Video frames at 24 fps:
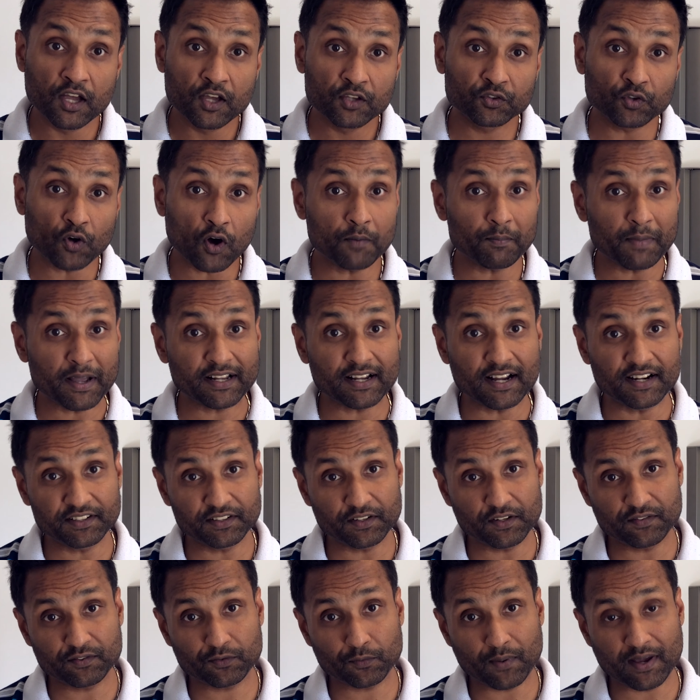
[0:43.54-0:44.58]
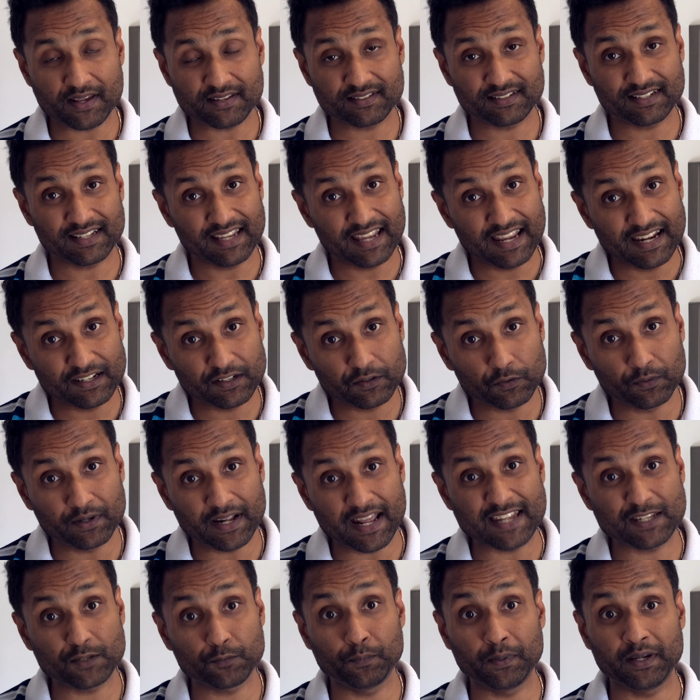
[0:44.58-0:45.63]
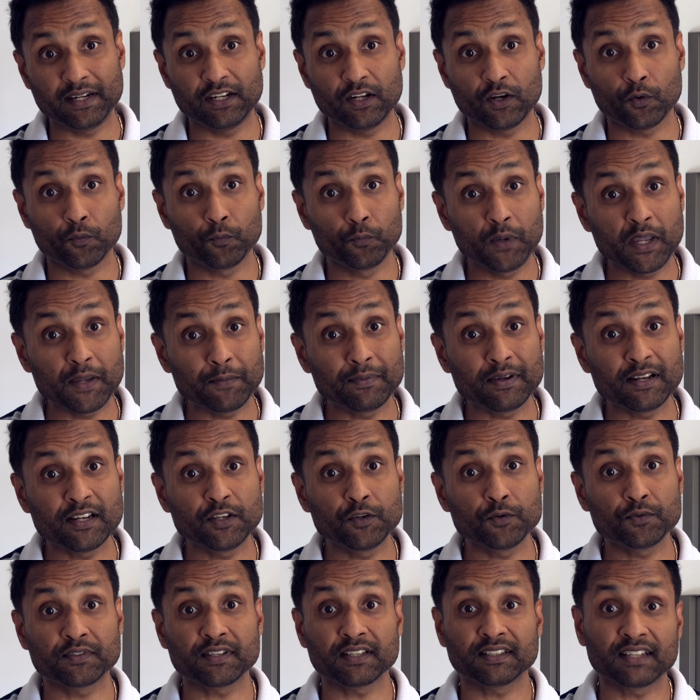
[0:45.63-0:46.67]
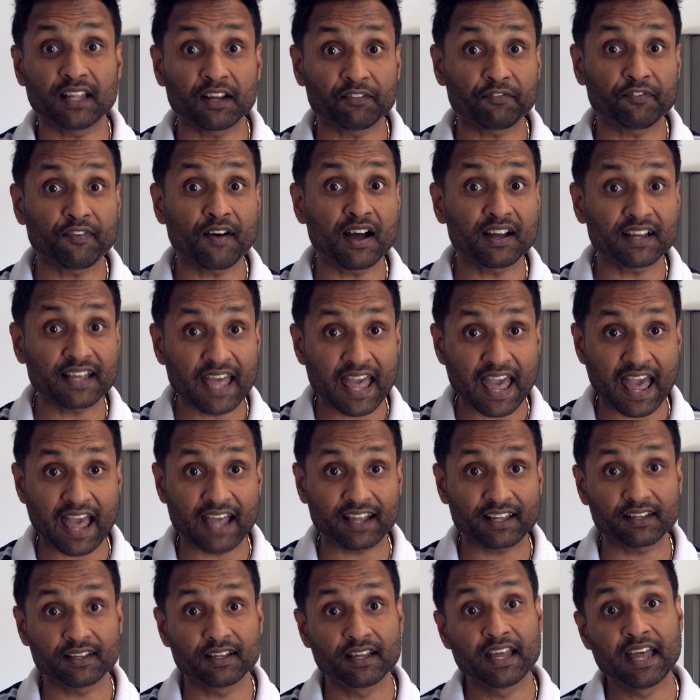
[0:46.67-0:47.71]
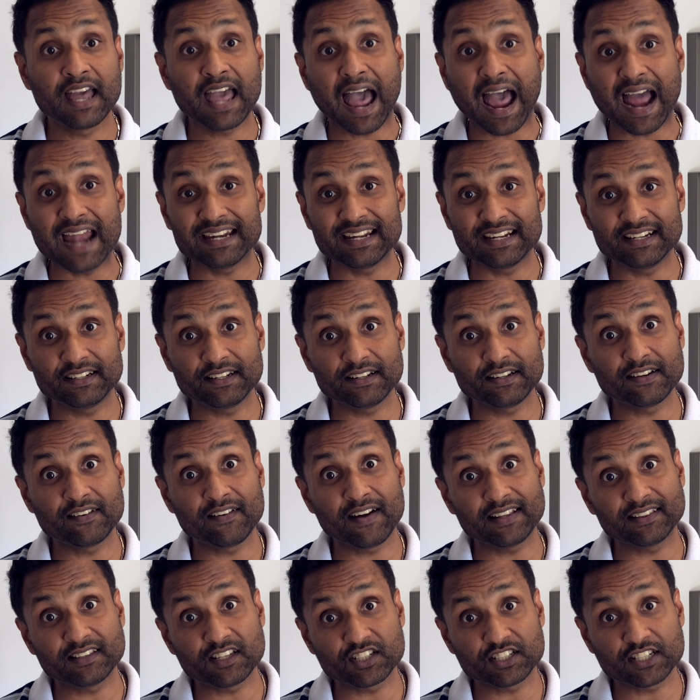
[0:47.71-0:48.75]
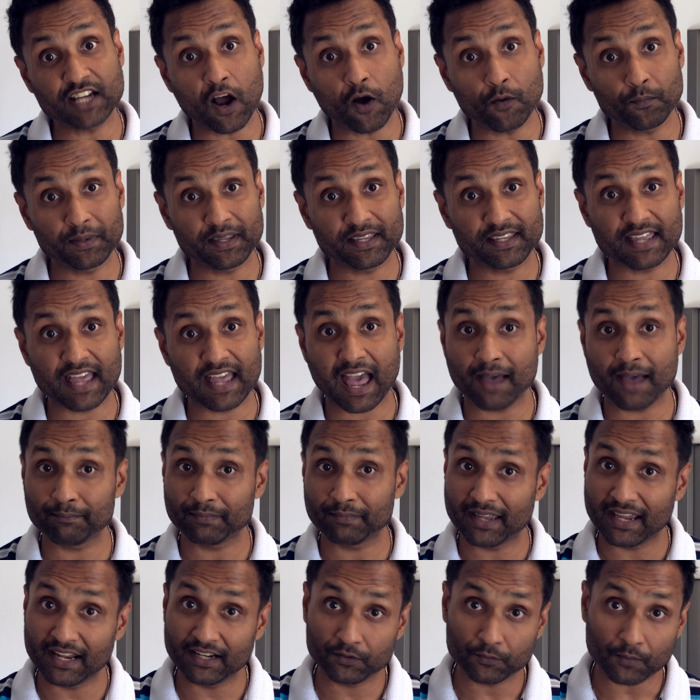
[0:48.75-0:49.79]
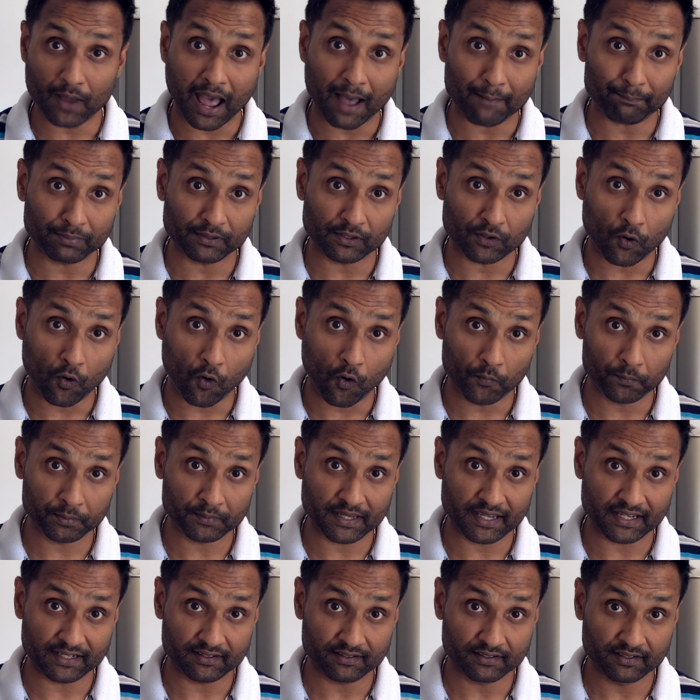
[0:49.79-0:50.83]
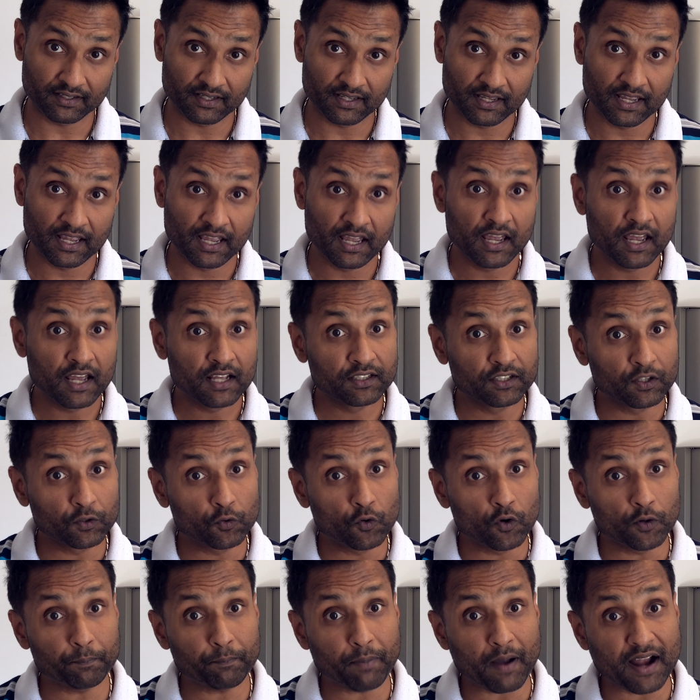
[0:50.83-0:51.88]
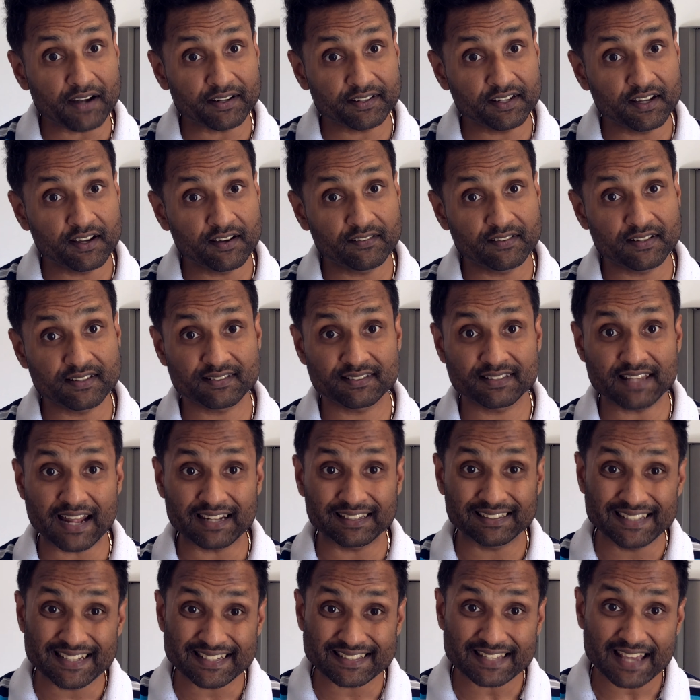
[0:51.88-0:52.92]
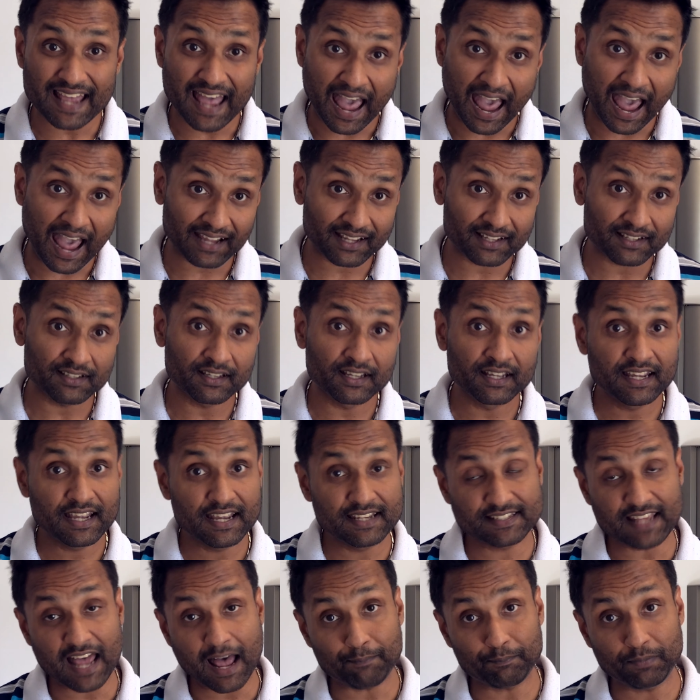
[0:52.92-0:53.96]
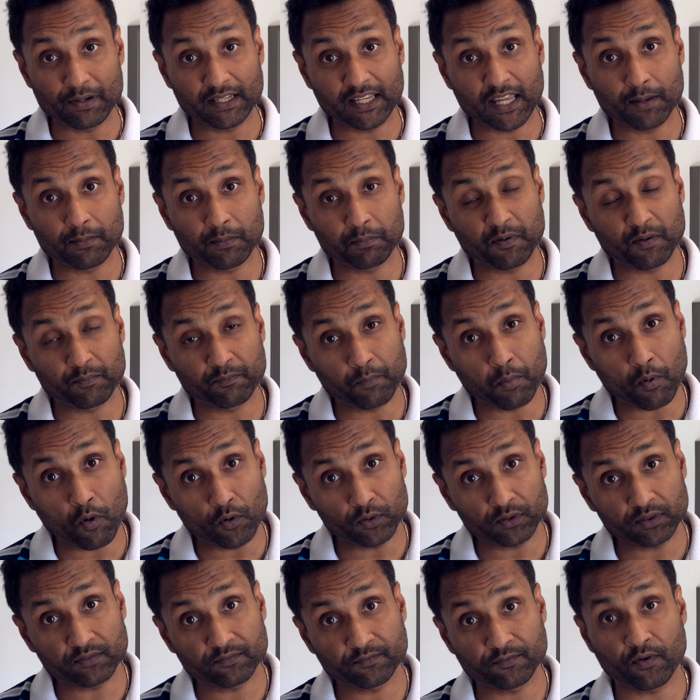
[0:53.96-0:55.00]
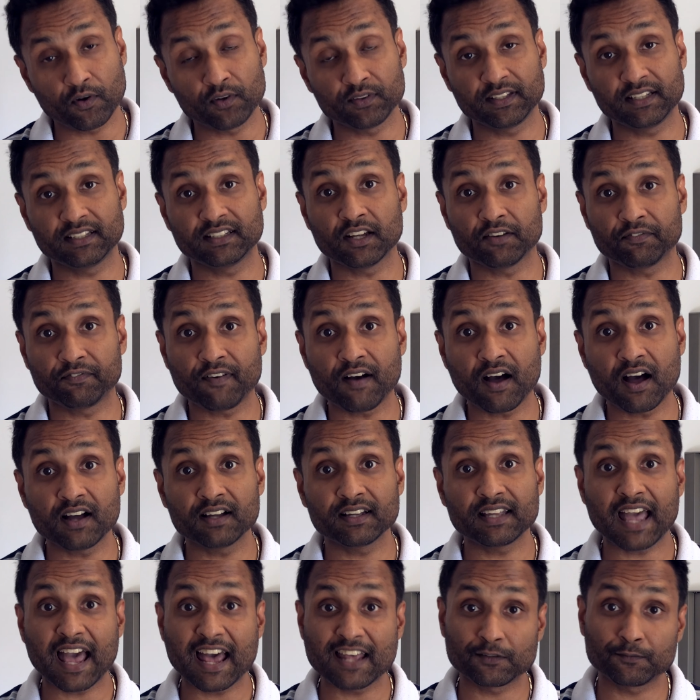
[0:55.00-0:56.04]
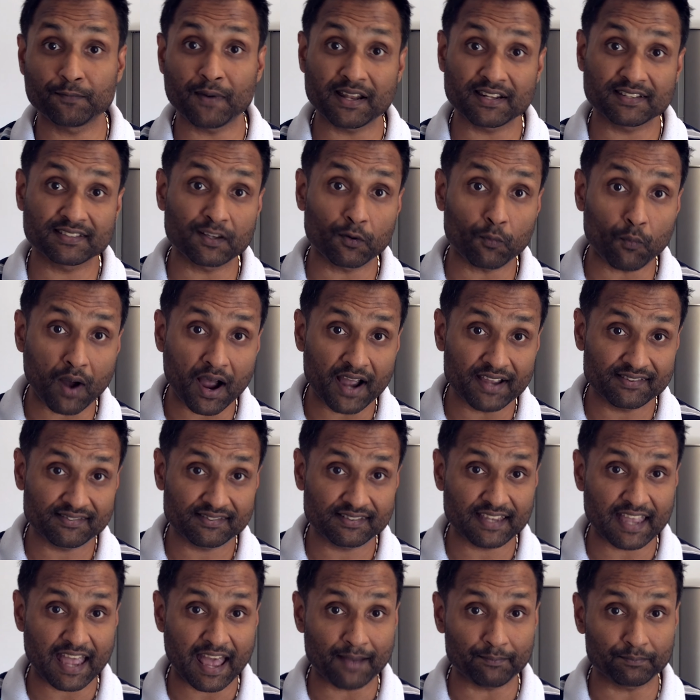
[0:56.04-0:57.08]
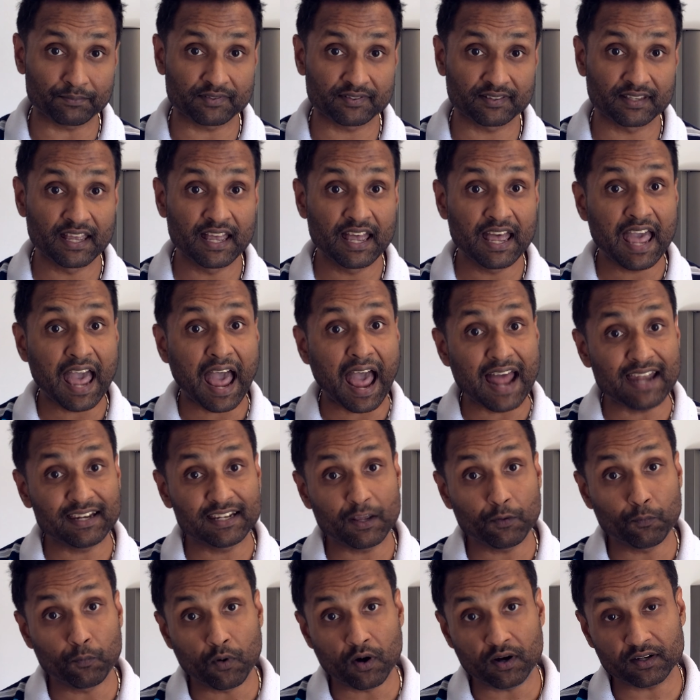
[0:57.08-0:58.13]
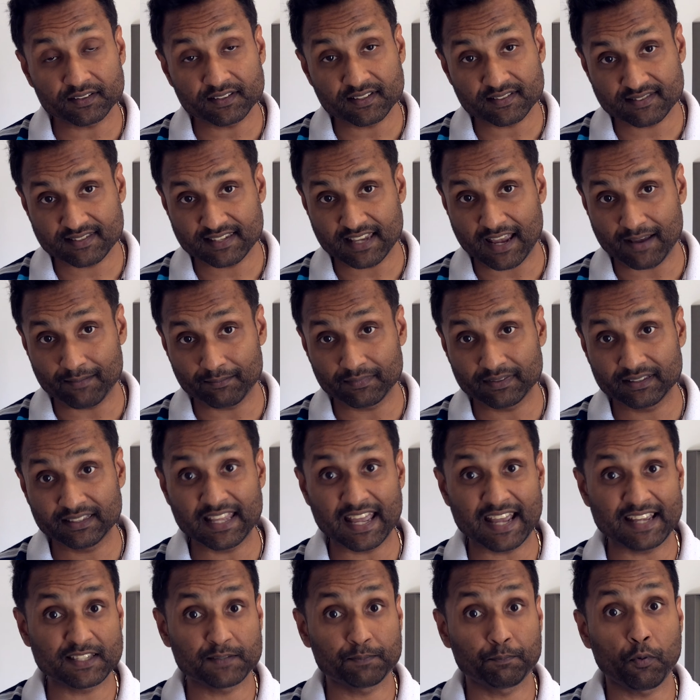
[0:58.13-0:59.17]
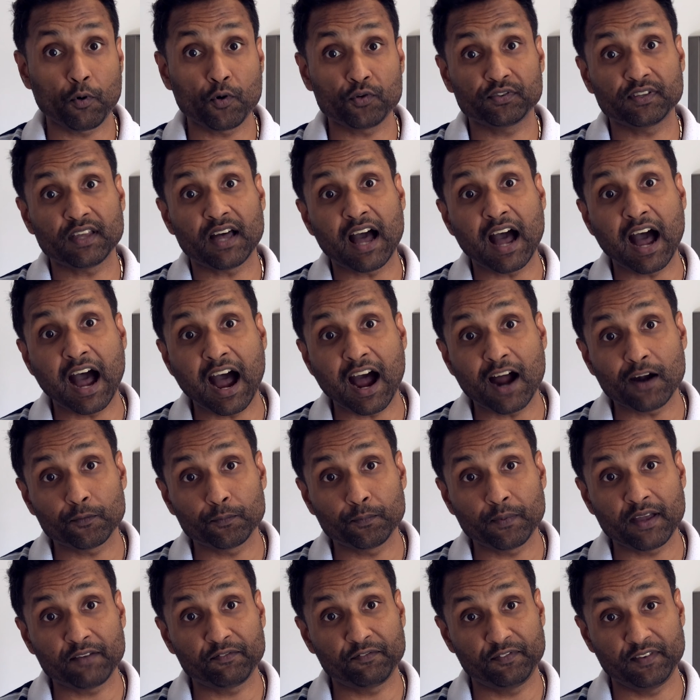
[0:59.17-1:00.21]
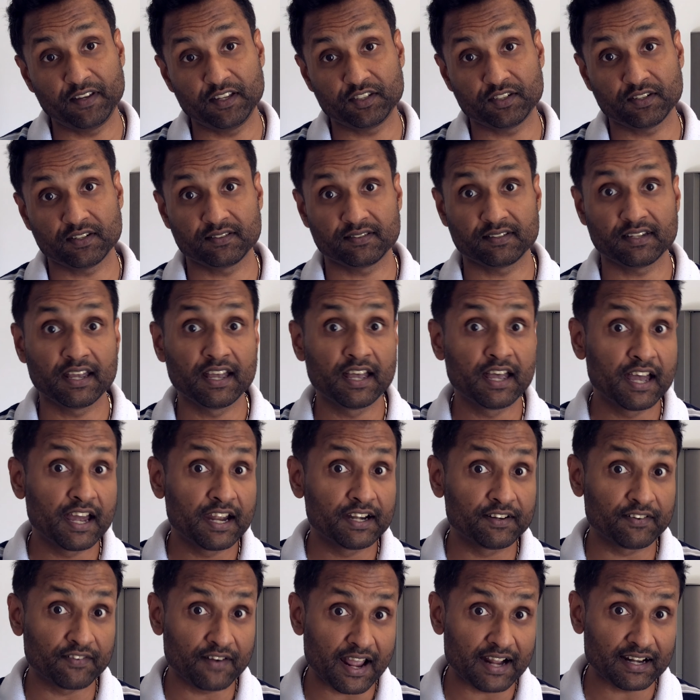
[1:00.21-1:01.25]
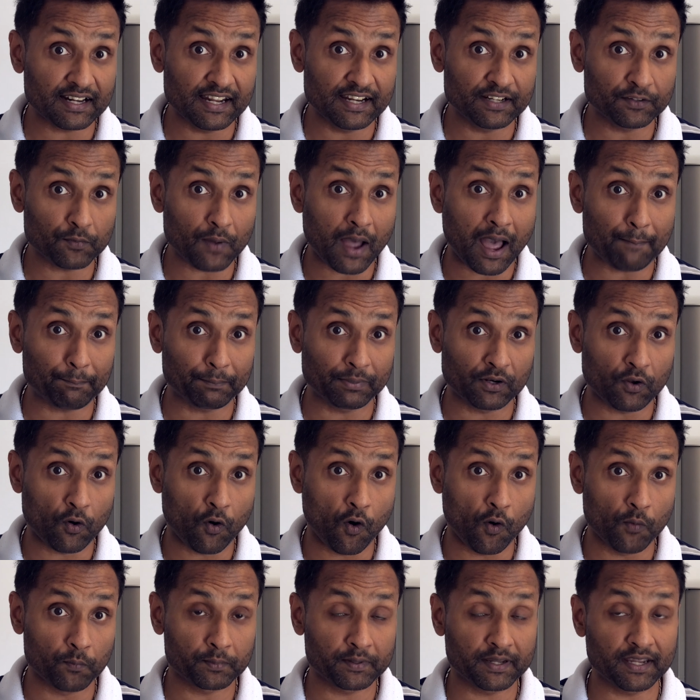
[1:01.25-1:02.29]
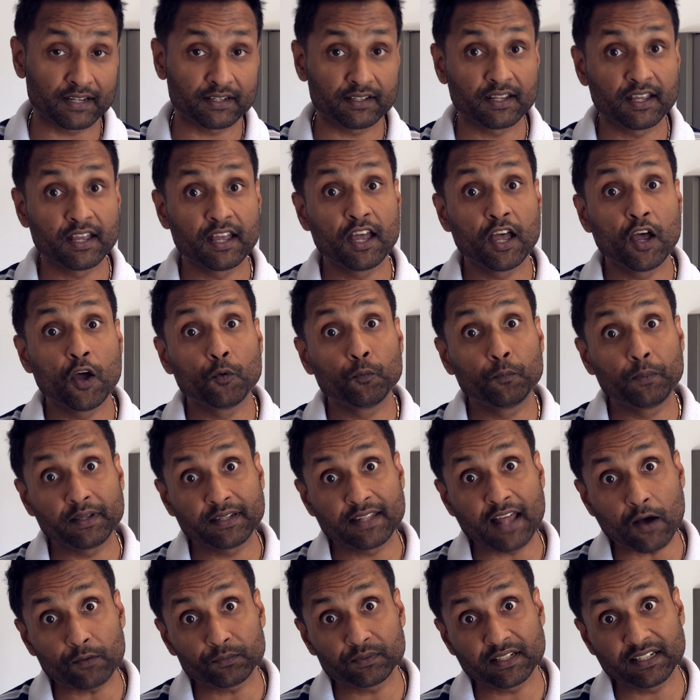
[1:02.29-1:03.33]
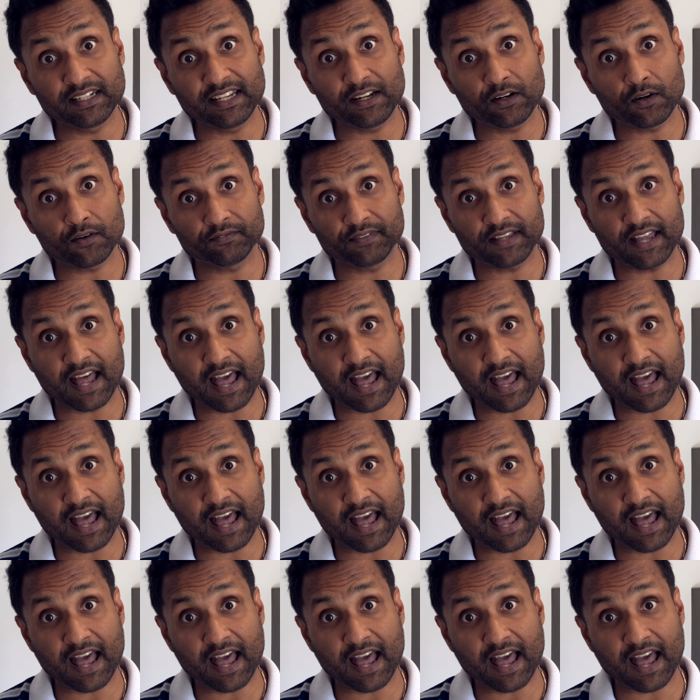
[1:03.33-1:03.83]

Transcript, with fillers: So on my continuous quest, in today's video, we will use the Dafang hack and integrate the Xiaomi cam into Apple HomeKit. The good part here is that this hack is applicable for both for the Dafang as well as the Wyze cams and they work the same. They expose the hardware features directly into Apple HomeKit without the need of their